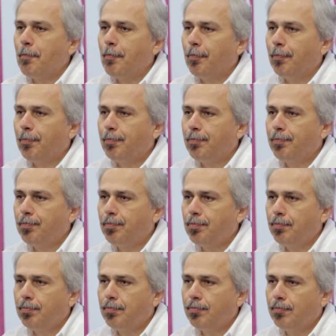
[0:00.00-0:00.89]

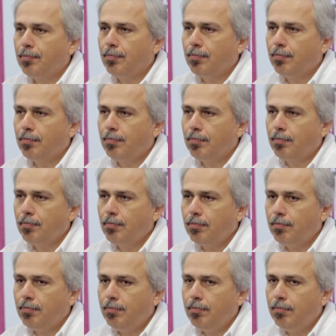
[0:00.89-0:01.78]

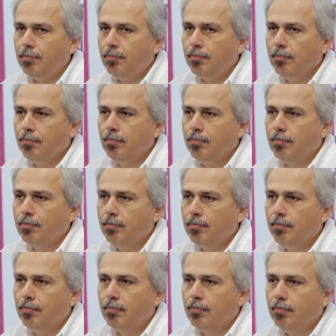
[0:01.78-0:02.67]

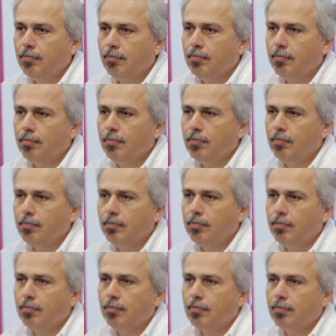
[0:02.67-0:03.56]

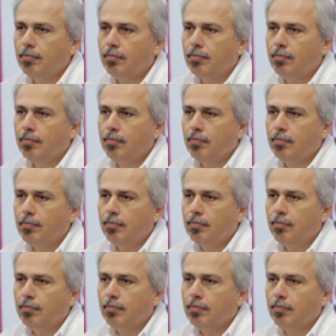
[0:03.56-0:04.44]

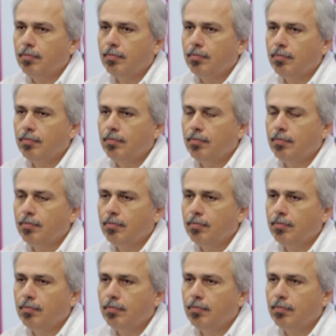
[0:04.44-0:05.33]

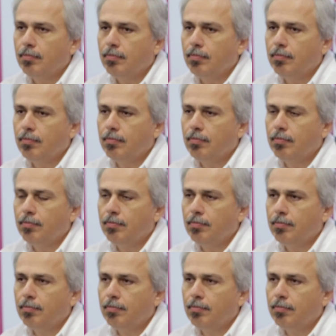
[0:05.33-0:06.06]
(not speaking)